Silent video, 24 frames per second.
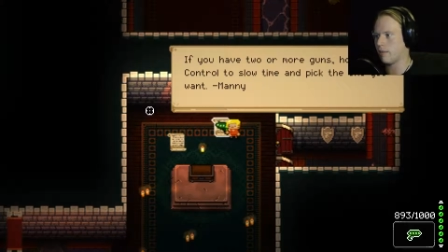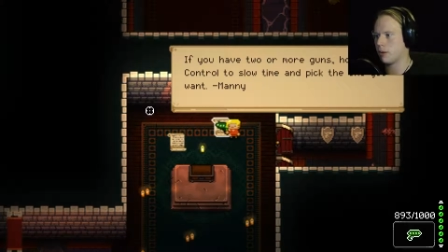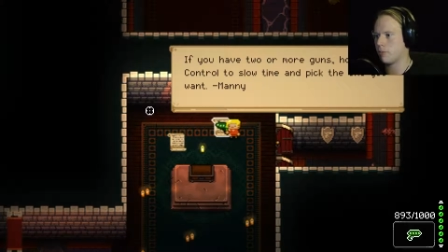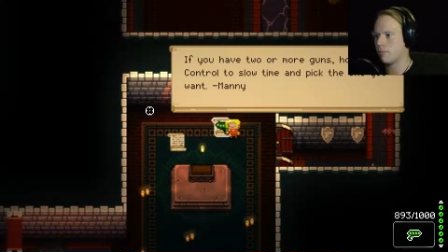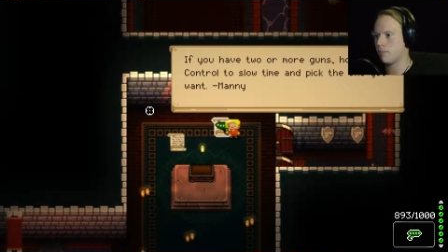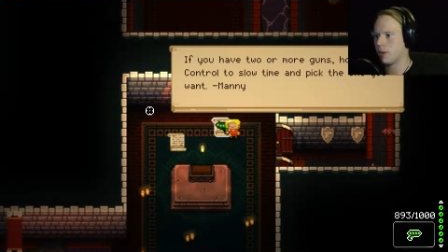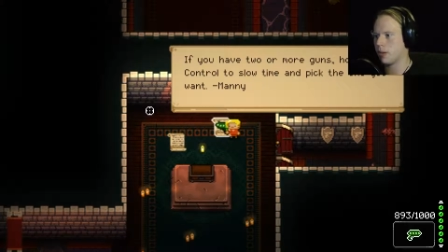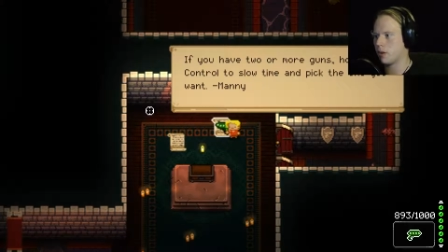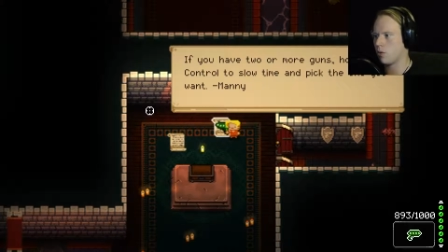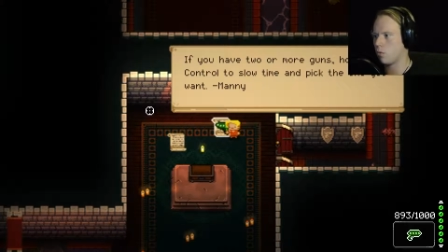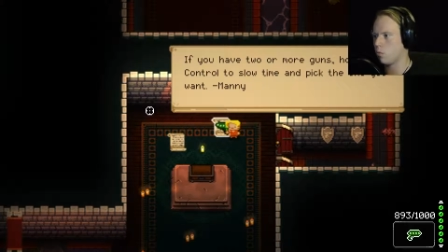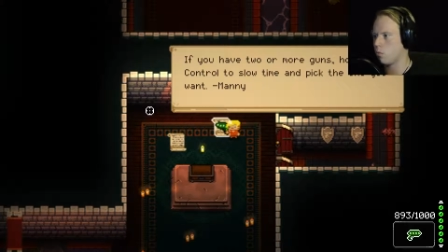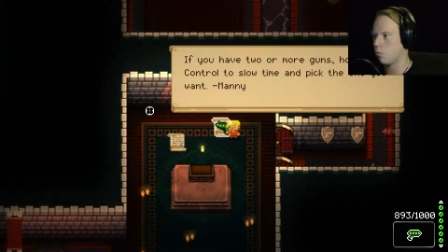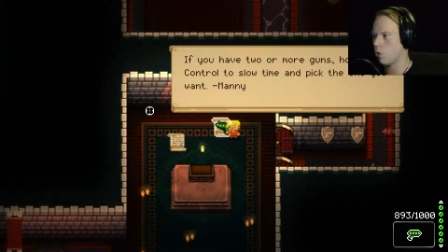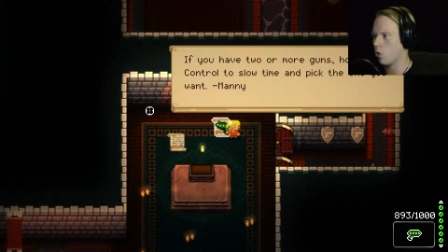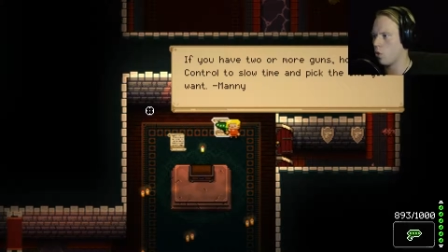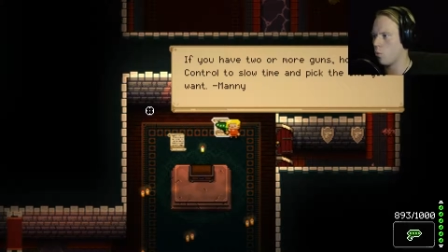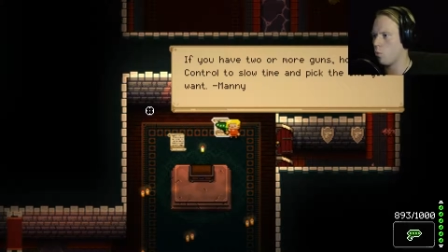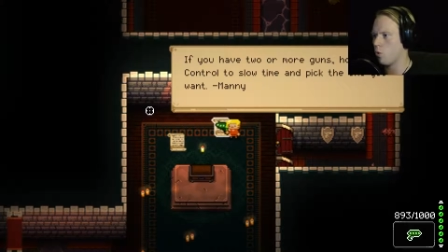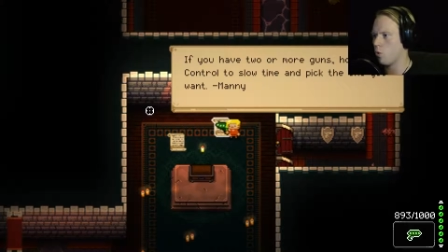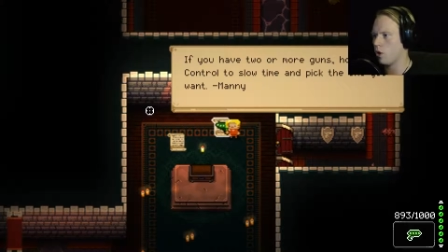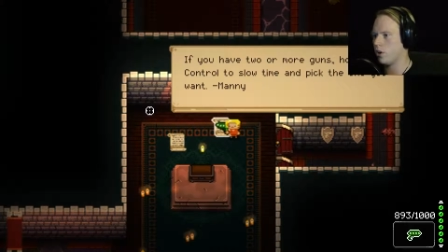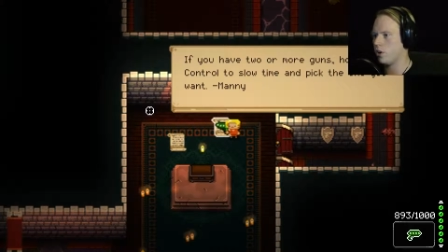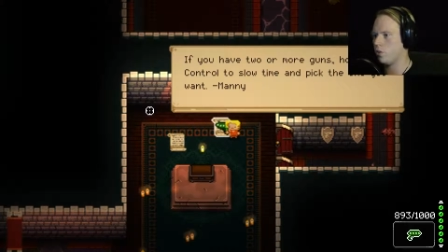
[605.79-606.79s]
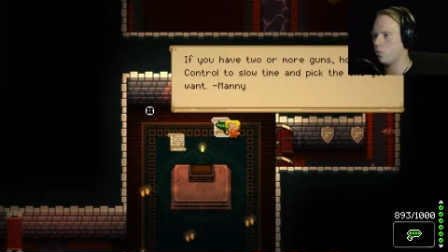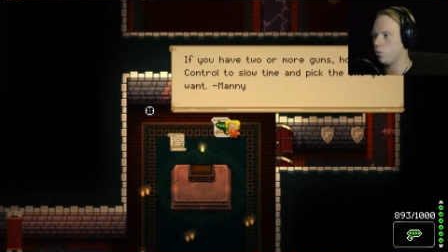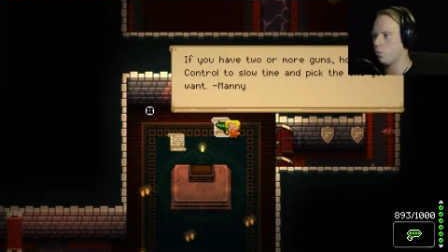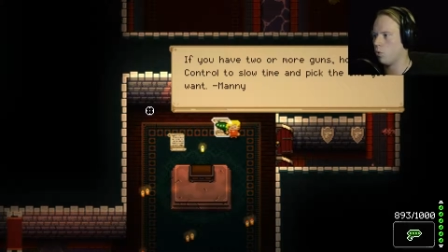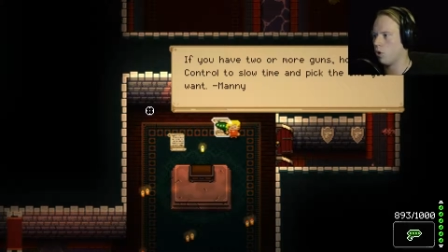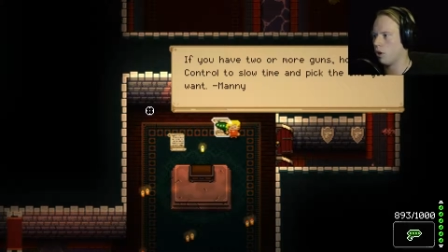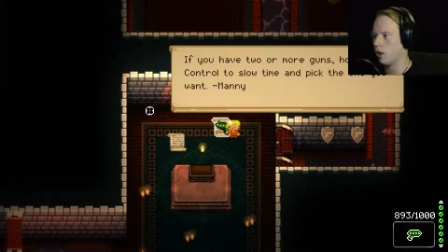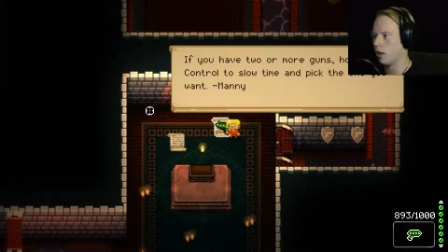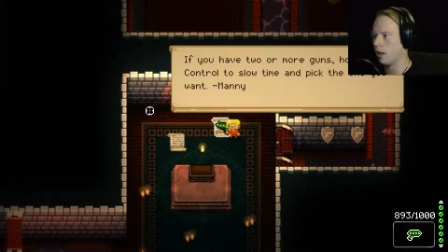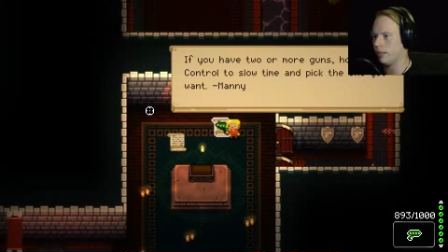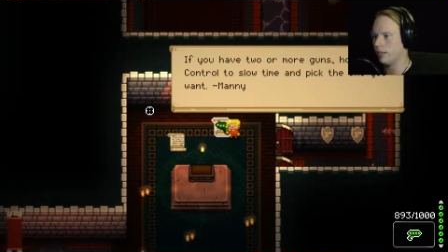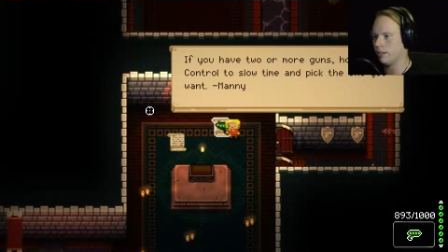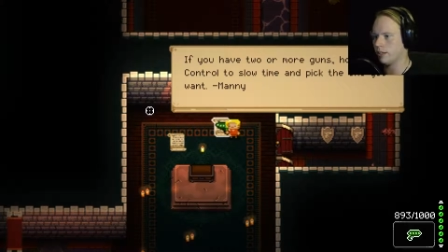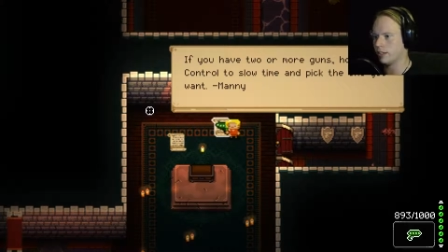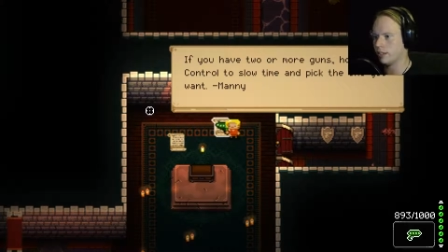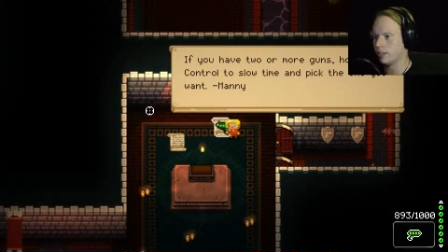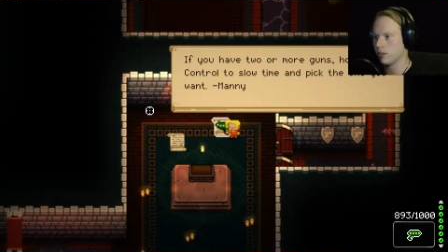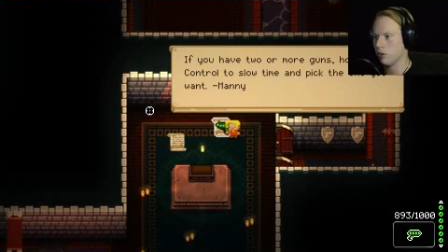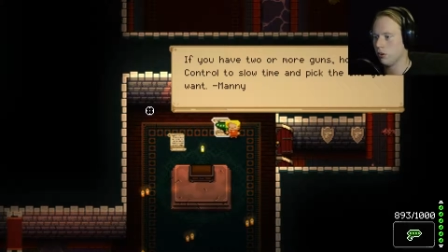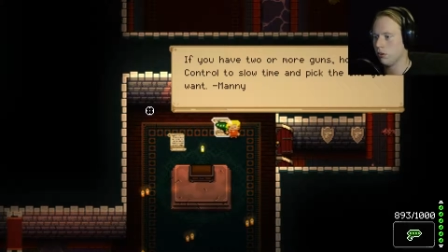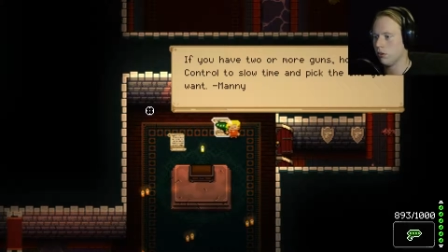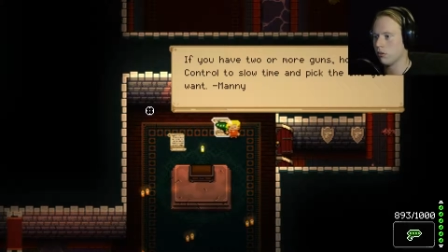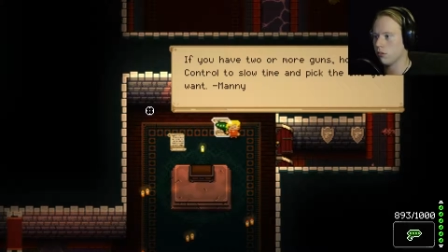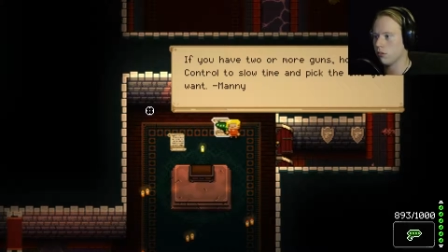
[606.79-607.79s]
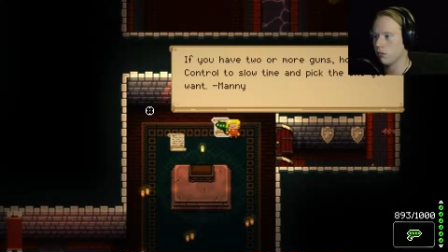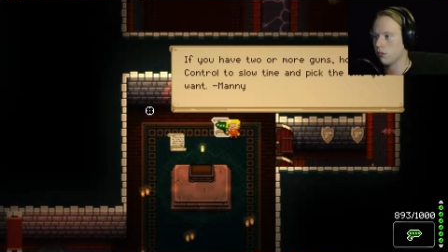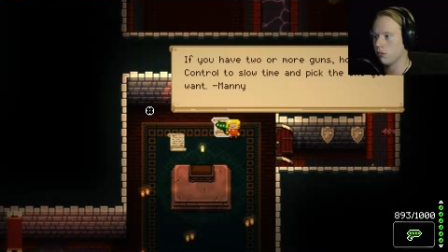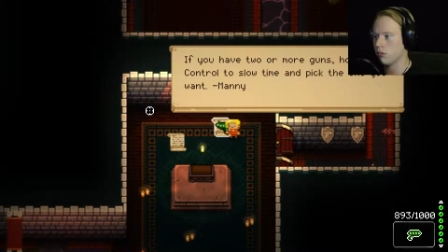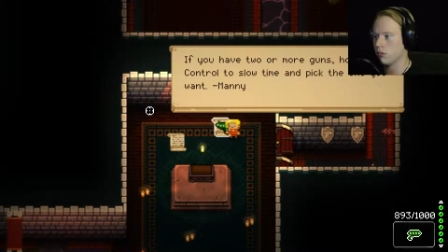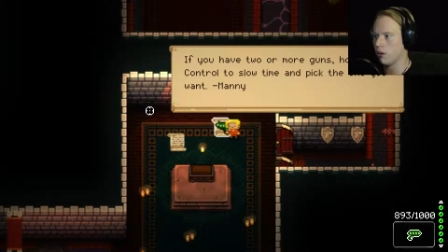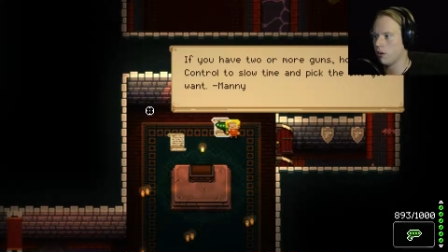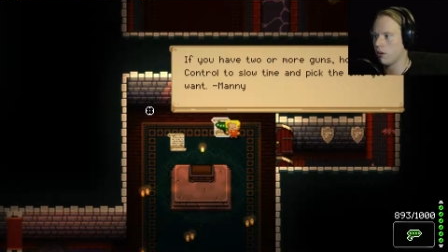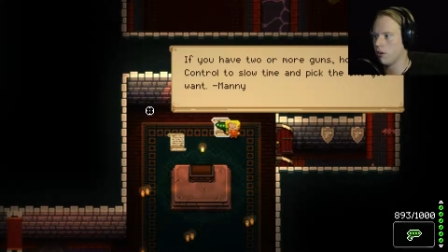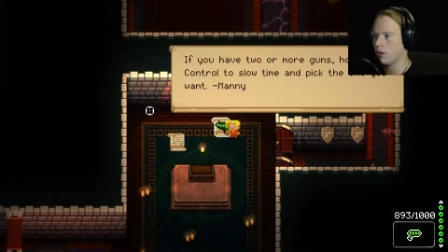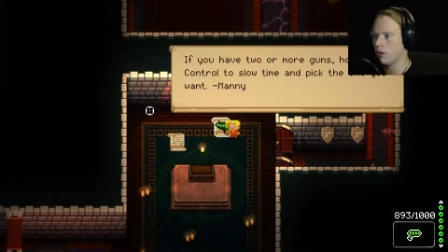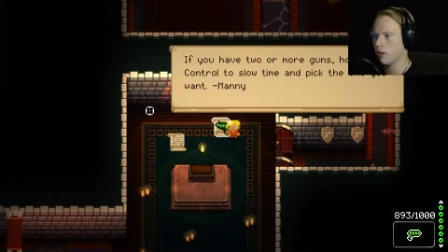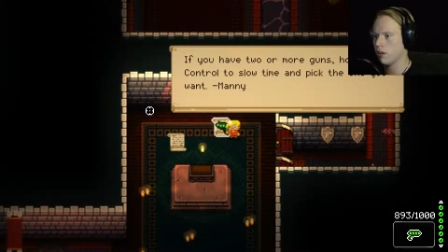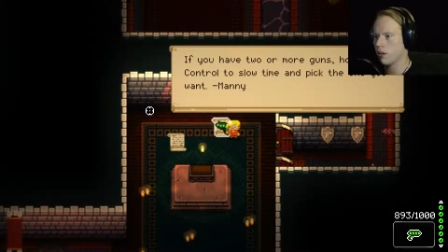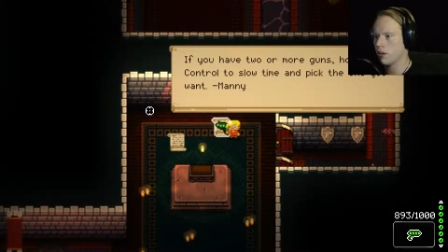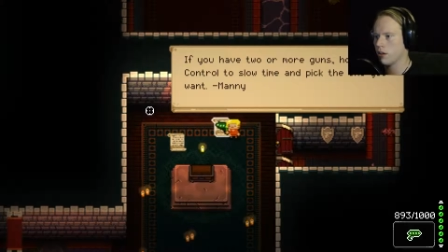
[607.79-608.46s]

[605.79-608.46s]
and pick the one you want. Oh, okay.